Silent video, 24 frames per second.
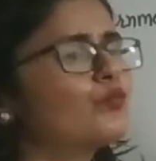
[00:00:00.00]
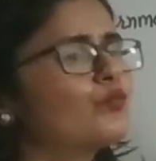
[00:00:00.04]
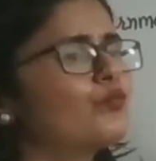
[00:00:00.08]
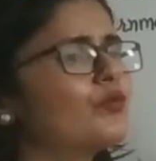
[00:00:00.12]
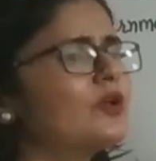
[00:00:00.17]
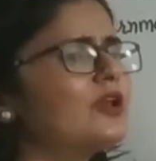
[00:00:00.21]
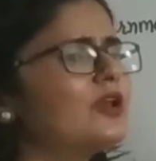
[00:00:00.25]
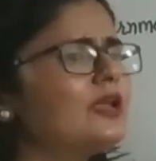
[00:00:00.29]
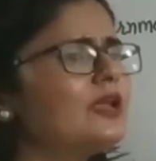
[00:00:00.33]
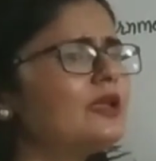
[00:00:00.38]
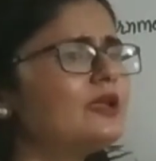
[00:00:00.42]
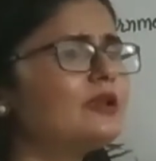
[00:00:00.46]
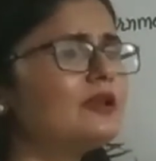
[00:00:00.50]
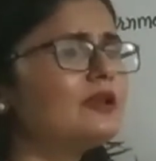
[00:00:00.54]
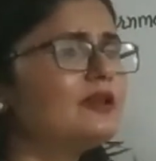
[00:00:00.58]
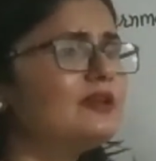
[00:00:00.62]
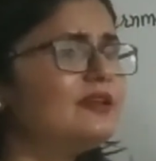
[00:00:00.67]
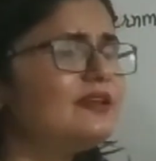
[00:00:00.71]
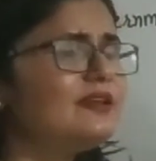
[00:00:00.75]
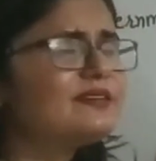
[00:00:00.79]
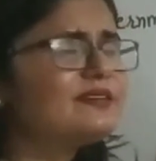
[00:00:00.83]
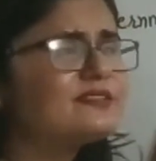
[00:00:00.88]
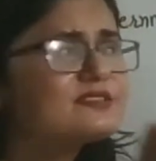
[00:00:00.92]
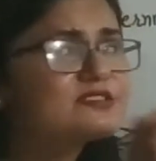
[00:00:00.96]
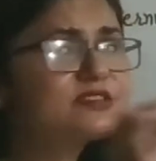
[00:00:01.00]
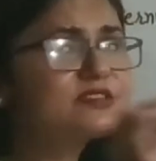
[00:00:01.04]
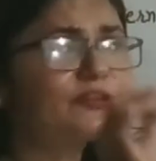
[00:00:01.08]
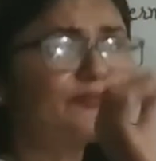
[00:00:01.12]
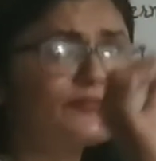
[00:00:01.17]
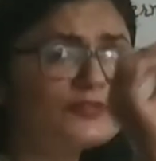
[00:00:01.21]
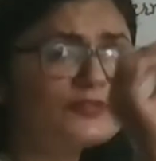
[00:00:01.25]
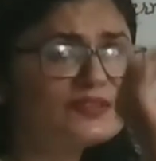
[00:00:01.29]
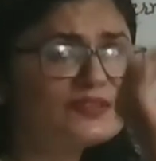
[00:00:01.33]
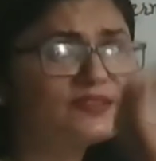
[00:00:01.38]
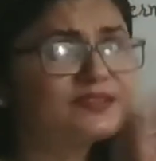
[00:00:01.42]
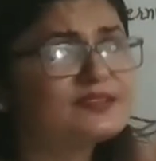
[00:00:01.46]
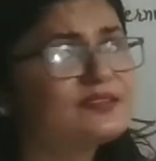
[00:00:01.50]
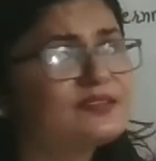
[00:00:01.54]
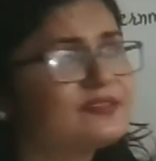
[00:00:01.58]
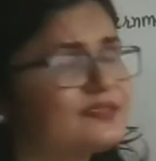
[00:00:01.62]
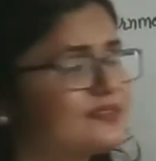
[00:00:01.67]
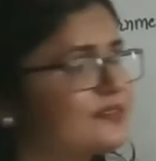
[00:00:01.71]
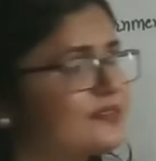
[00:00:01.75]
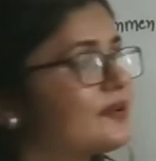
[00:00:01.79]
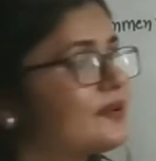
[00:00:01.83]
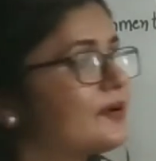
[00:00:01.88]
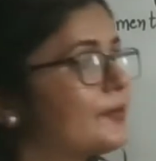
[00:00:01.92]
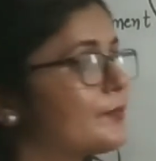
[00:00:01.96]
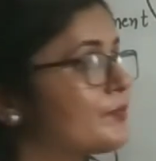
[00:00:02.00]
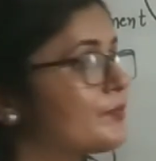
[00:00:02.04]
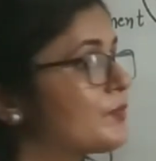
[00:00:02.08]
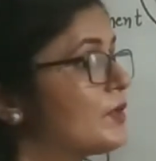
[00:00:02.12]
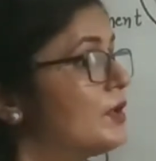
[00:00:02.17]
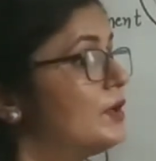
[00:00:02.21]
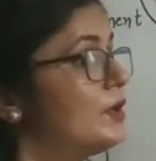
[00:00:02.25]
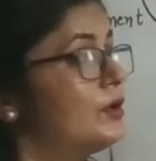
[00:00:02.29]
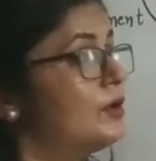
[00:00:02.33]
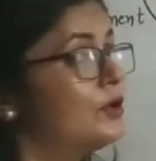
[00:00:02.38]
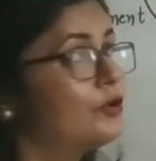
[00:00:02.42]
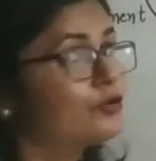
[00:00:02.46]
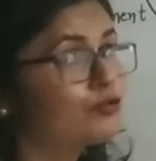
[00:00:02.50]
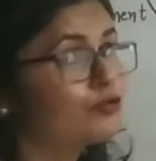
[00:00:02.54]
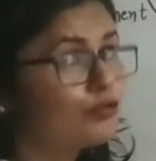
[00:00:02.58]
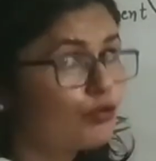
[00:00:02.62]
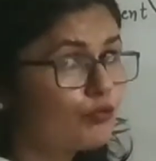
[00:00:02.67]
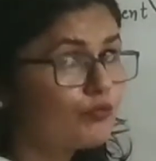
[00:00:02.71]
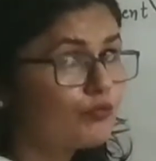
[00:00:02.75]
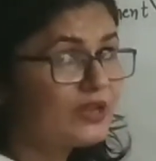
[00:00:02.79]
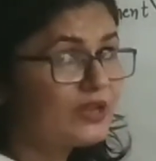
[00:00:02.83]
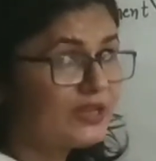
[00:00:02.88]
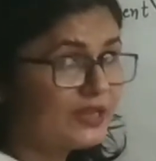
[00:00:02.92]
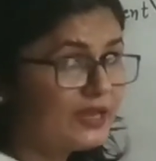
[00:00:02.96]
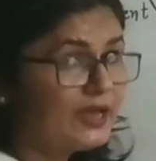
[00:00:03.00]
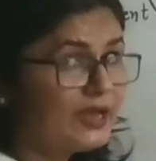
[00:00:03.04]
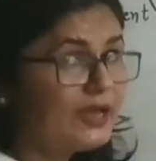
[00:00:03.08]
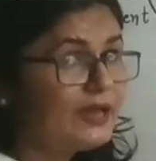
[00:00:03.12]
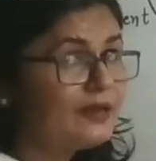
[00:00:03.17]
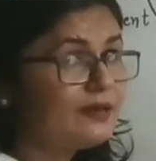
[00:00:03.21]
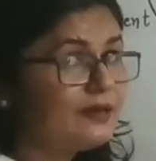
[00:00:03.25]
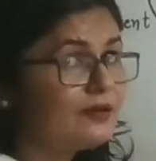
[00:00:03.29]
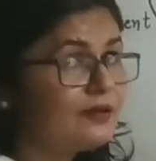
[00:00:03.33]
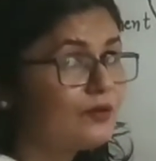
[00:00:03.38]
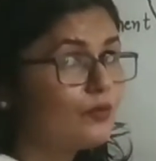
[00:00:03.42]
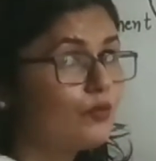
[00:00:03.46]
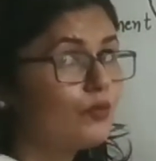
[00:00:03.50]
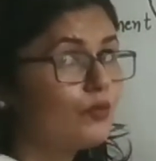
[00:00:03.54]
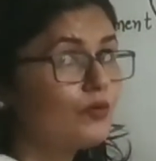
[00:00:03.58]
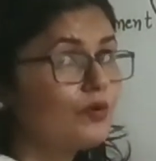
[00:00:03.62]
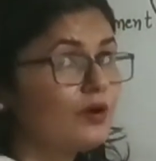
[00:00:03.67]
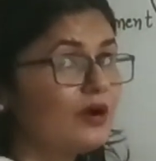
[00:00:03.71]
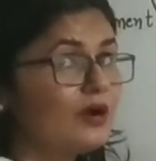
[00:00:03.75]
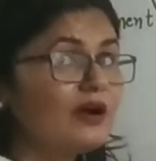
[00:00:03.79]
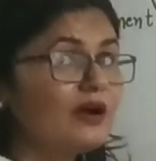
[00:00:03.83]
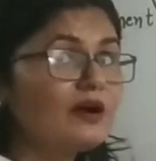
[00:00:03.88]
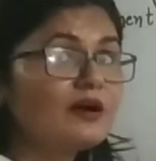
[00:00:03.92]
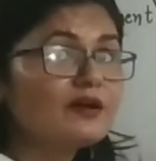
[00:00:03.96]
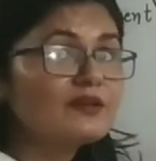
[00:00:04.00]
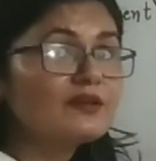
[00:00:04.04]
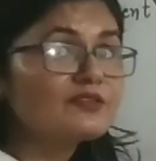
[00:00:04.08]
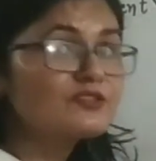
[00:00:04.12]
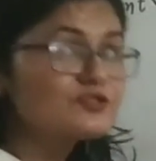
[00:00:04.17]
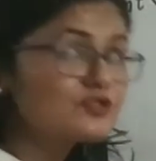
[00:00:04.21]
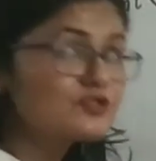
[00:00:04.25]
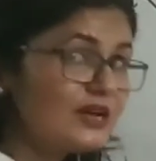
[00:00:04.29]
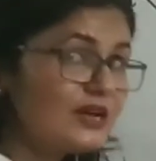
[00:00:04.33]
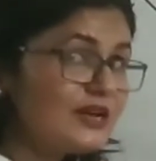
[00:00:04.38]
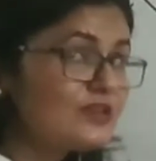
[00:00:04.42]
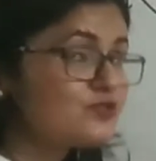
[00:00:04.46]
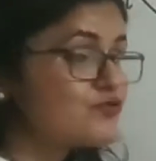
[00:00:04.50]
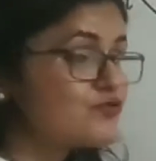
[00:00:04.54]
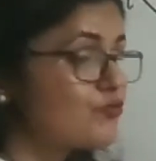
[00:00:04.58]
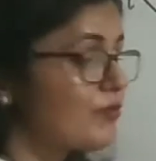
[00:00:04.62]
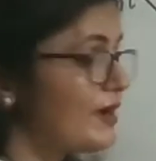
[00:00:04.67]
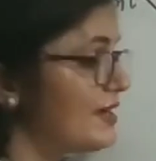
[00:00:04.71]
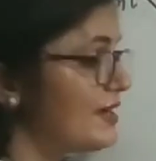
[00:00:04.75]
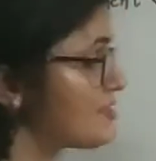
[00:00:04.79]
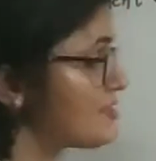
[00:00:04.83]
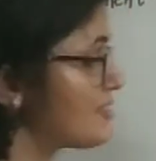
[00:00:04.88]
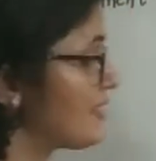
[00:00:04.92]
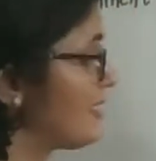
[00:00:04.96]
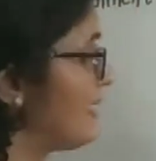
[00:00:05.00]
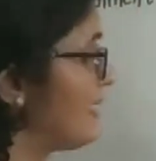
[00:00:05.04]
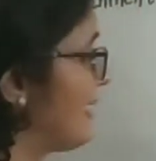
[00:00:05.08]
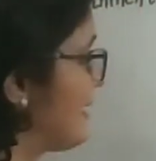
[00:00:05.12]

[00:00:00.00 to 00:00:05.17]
very least difference is there. So we can start writing